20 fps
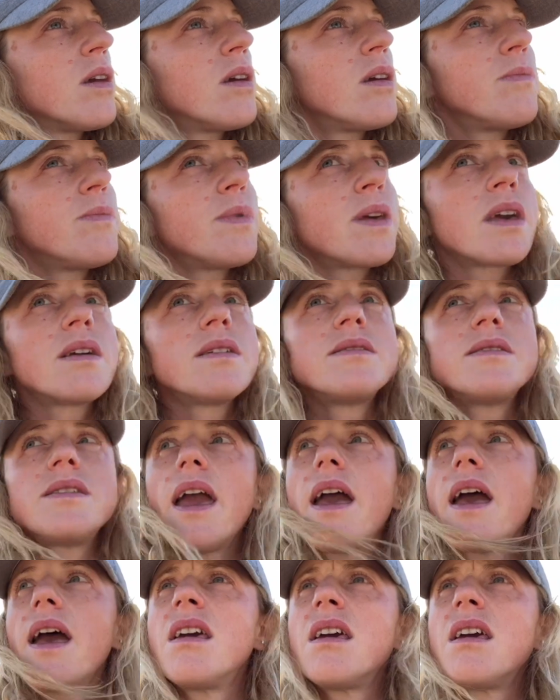Because
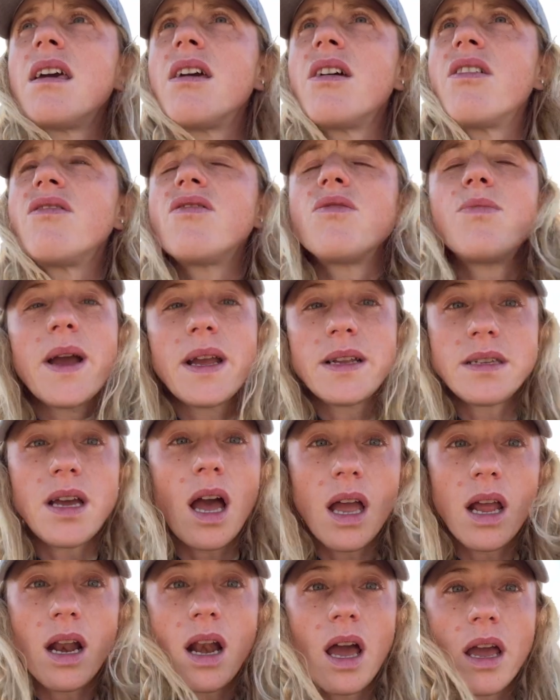yeah, for my
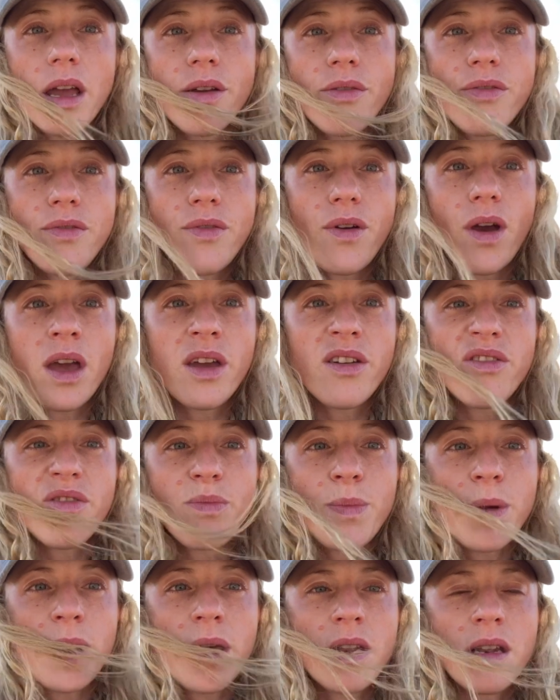entire life
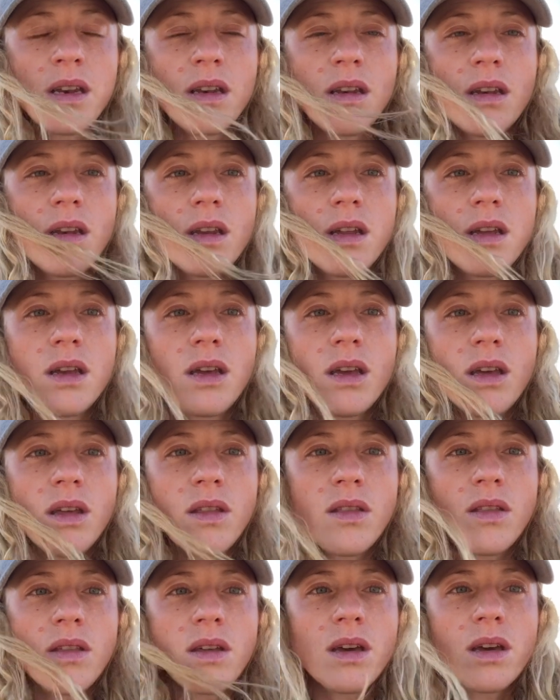I've been
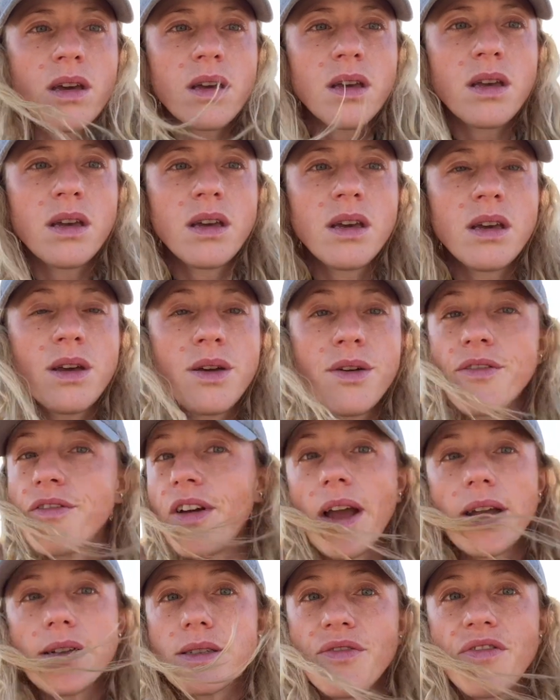the
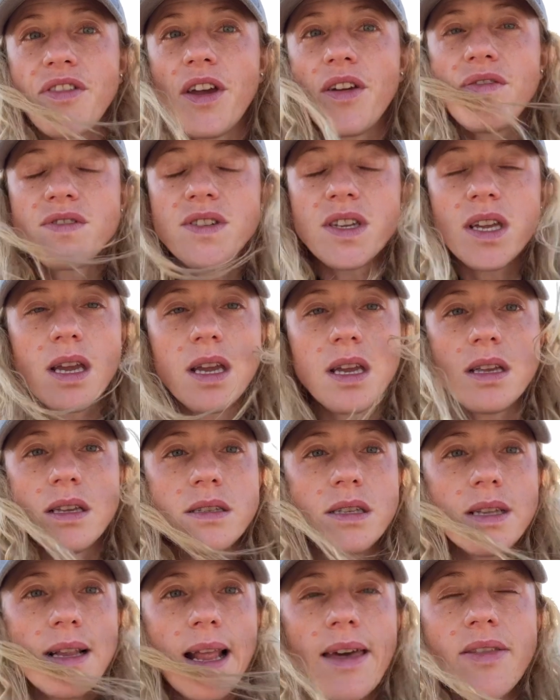factor 50,
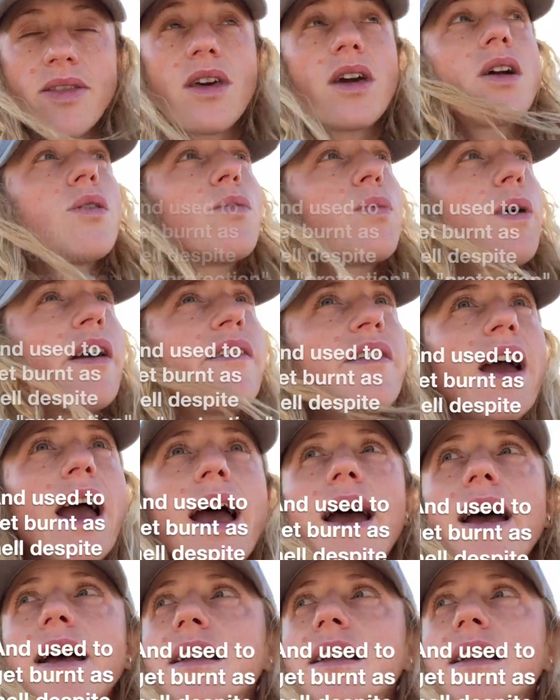slather, wear a hat,